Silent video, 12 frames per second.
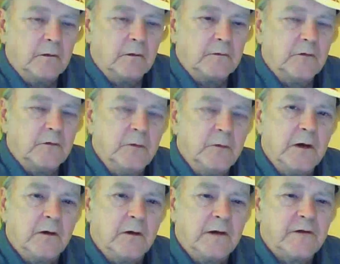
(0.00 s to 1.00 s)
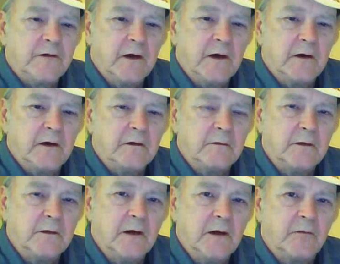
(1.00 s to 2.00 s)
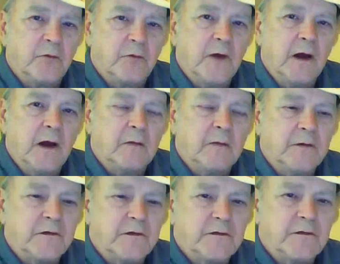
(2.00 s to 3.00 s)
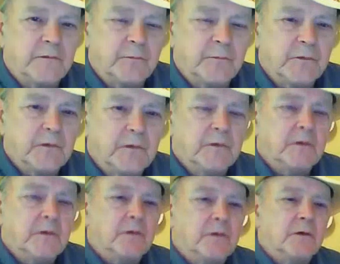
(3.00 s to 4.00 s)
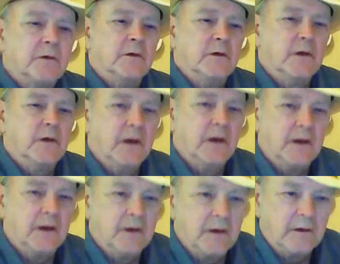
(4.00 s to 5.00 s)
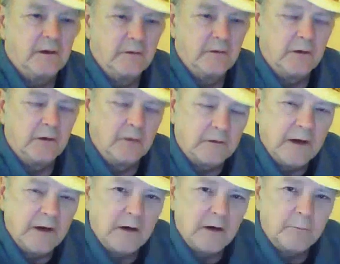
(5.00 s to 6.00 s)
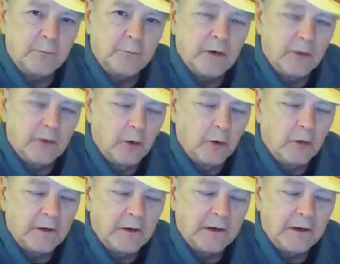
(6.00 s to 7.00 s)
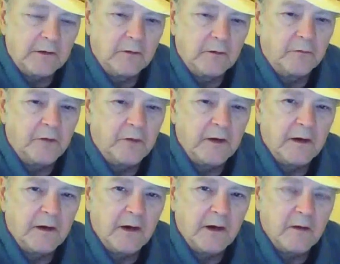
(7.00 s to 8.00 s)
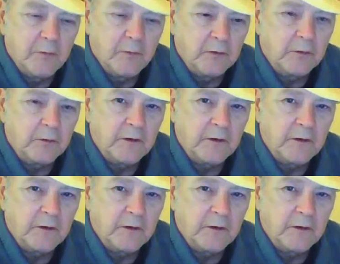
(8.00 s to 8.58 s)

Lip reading: 2-meter antenna. They have 3 elements. And you can look that up by Googling it. You'll find out how to build one of